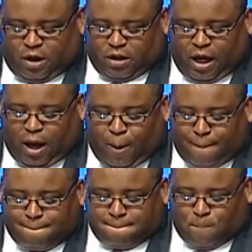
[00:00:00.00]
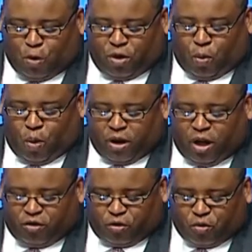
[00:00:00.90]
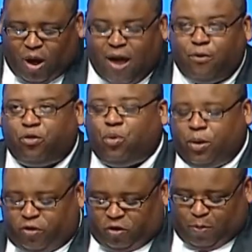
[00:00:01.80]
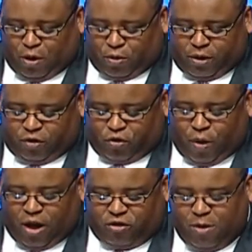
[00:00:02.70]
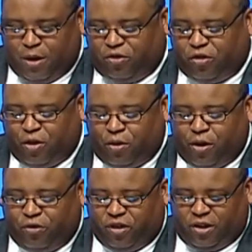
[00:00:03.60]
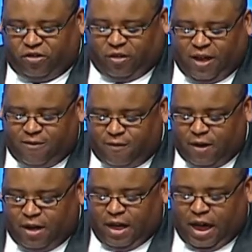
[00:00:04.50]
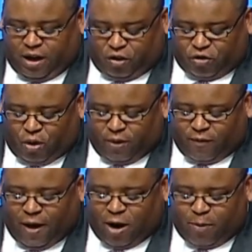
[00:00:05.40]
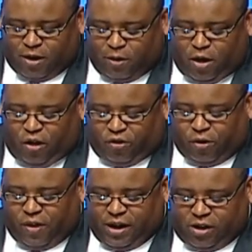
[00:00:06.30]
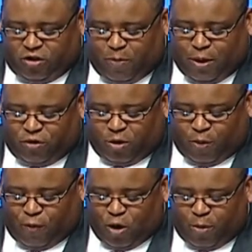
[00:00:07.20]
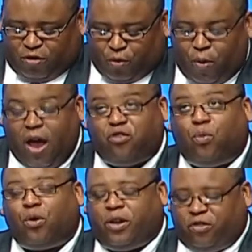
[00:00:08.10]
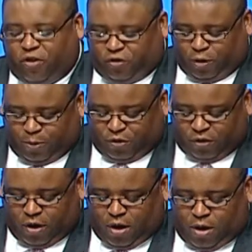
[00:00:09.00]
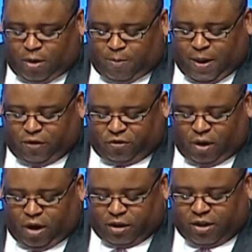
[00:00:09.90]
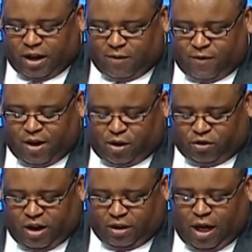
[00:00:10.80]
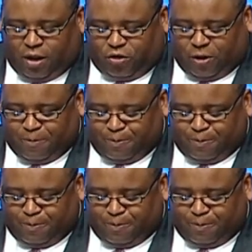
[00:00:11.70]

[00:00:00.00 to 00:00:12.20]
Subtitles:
Now, more than 100 drivers will experience crash imminent scenarios in a safe and controlled environment so that they can experience the performance of crash warning systems based on connected vehicle technology.